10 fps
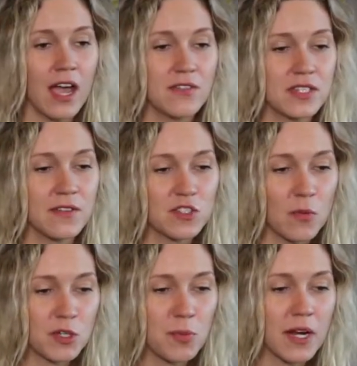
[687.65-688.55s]
I've saved so
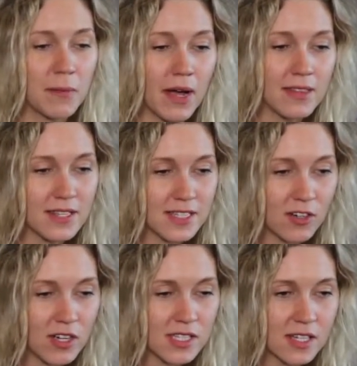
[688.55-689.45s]
much money buying things
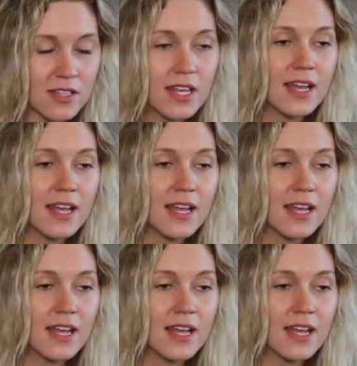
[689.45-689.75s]
at garage sale.